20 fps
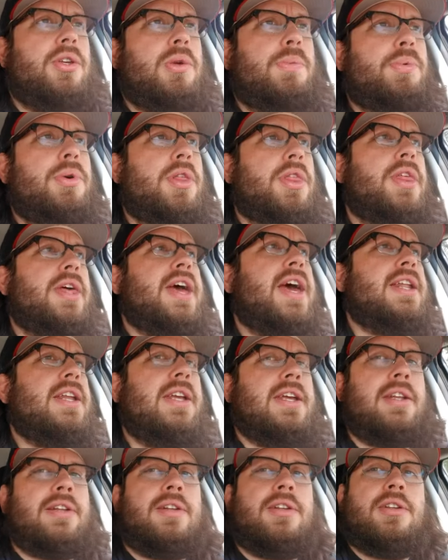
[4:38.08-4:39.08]
You put that
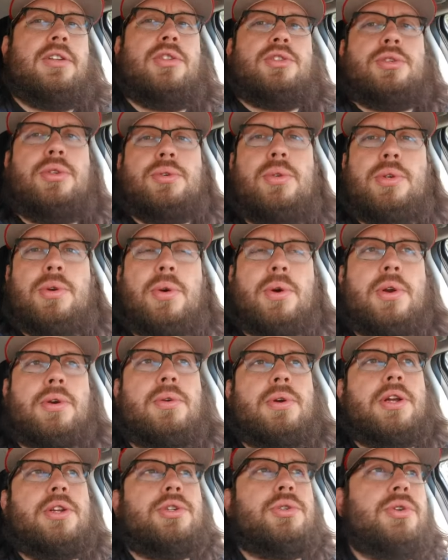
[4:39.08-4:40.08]
in to your
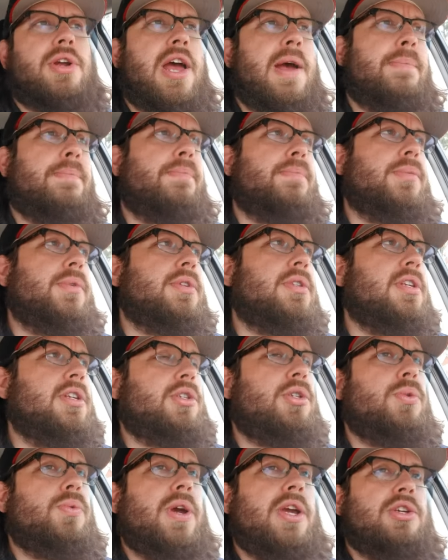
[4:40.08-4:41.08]
crunch wrap
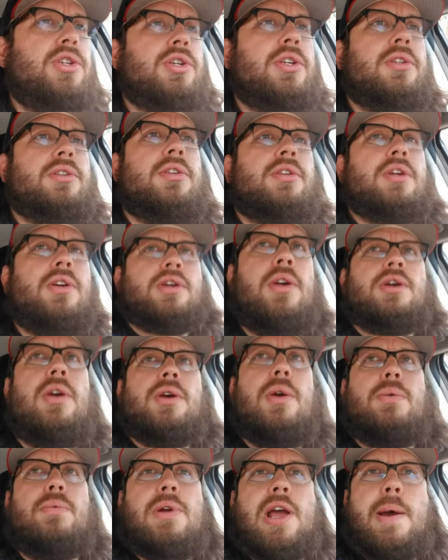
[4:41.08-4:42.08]
situation,
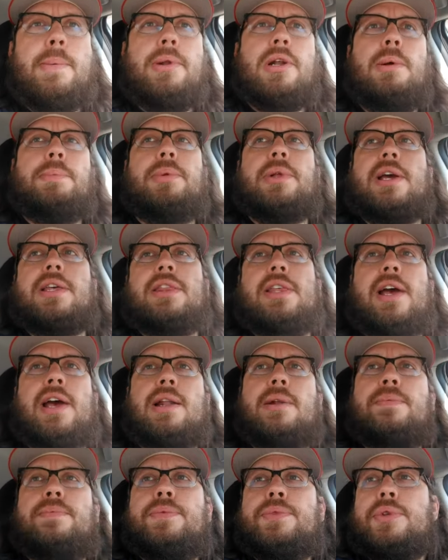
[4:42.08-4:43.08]
wrap it up like
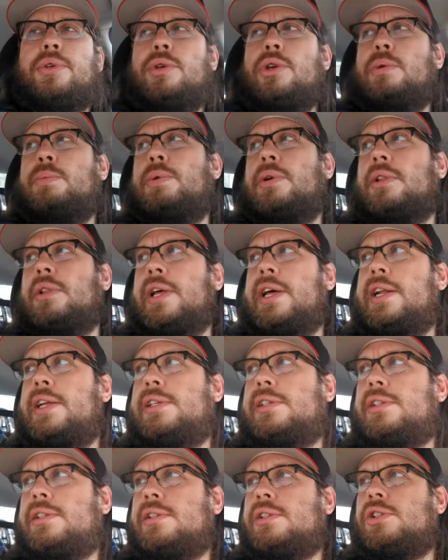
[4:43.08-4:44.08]
that, you can put
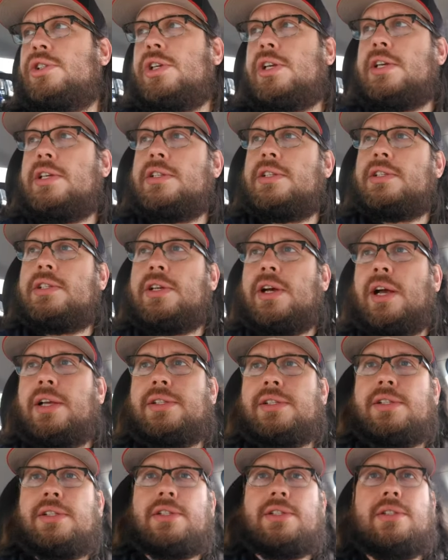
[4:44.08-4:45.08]
lettuce and cheese and
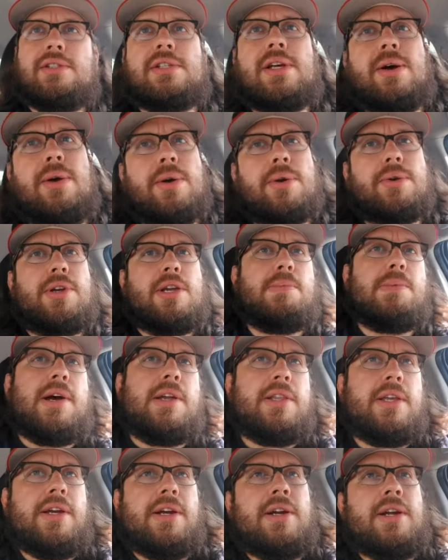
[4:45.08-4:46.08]
sauces and sour cream
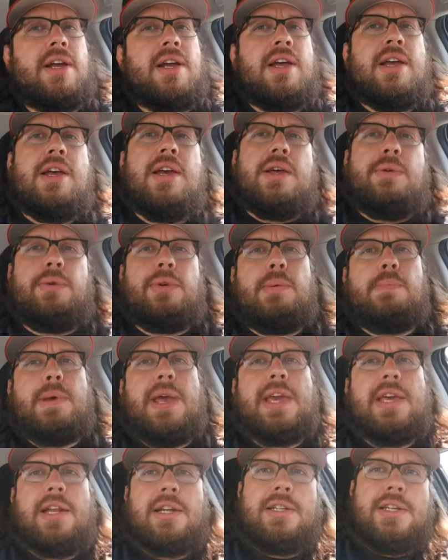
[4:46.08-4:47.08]
on there. Really
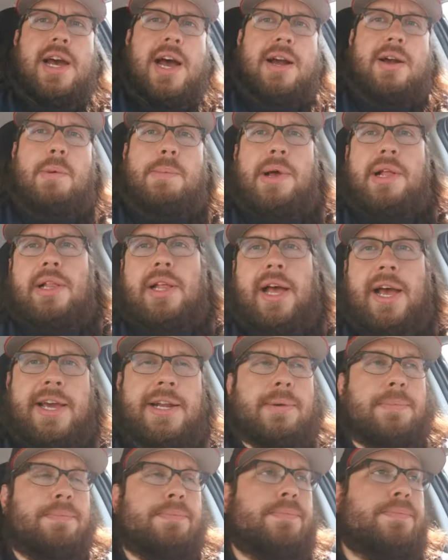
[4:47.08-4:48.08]
make it a Taco Bell
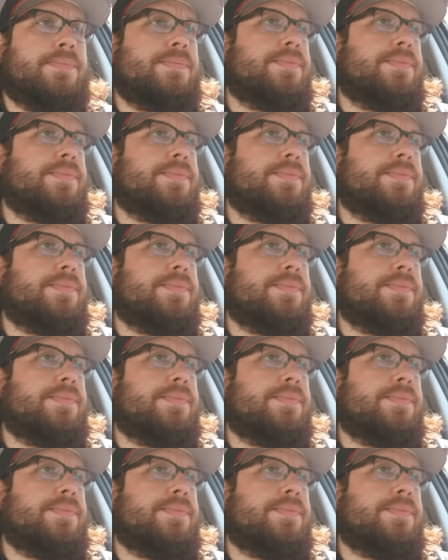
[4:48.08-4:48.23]
item.